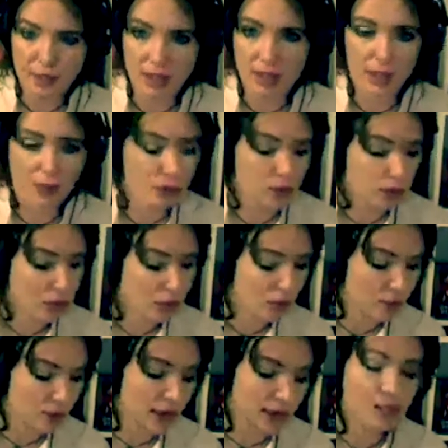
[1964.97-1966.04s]
and
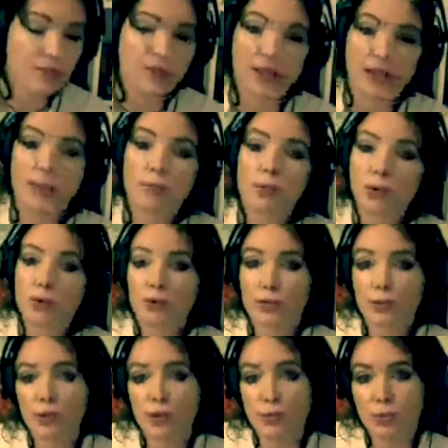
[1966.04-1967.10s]
also activating more of
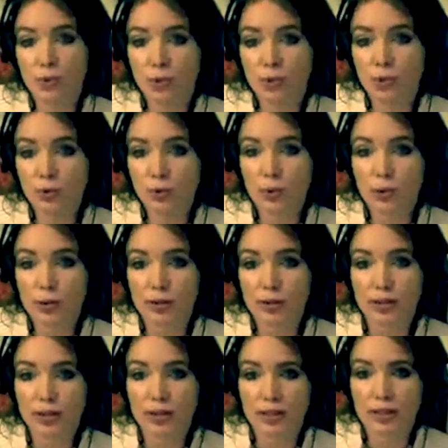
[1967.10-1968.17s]
your spiritual
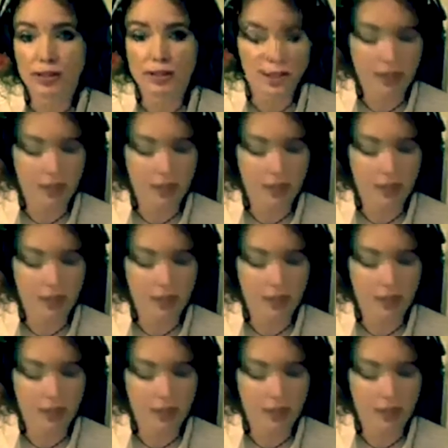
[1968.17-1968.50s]
qualities.